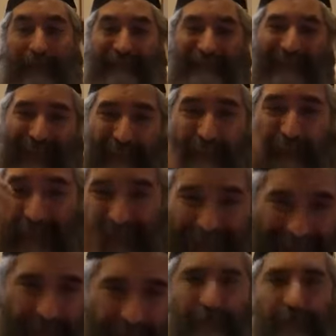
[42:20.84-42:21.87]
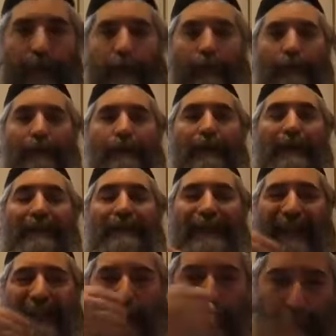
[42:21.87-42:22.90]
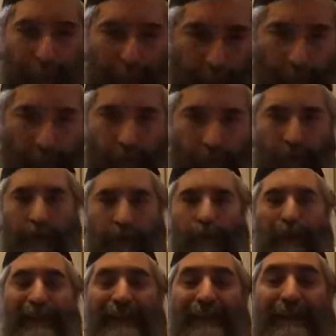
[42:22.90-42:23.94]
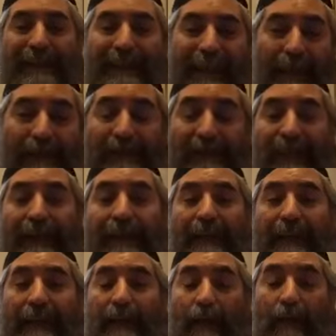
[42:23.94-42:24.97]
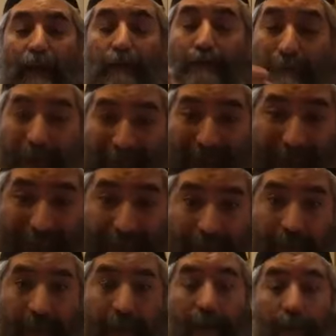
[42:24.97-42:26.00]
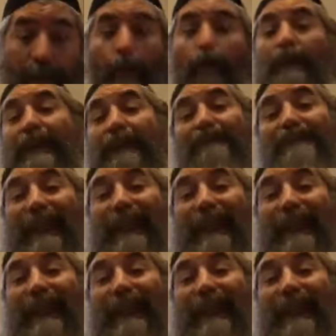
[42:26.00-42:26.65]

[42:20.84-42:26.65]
That behavior, that approach gives men, or gives